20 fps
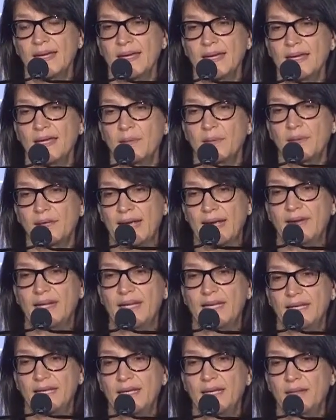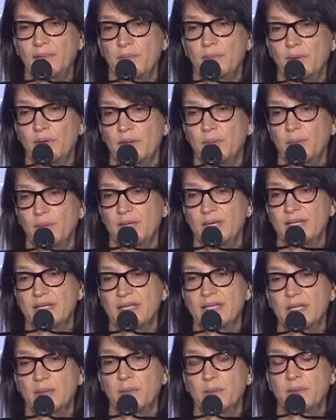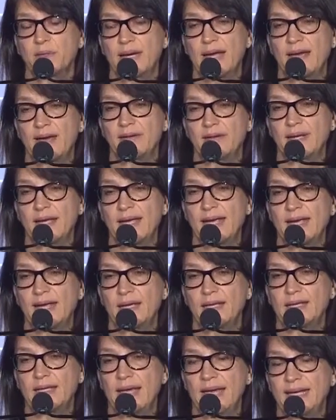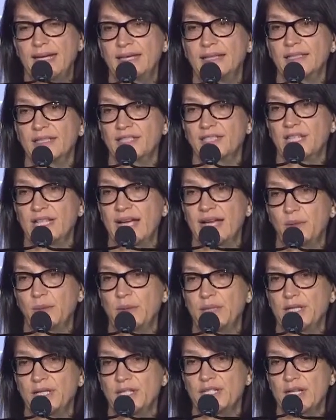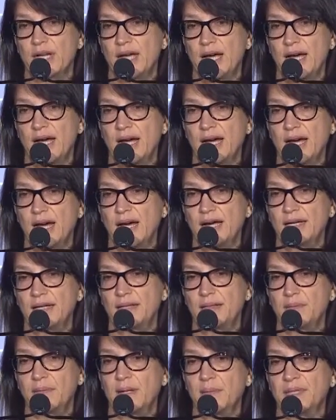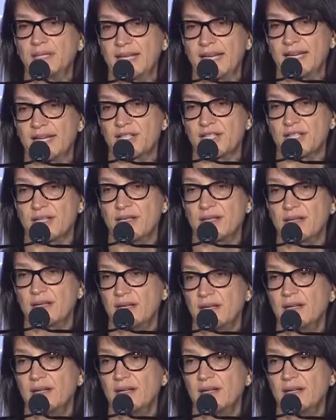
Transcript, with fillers: he put out in Port-au-Prince, he put out a an English language uh, publication,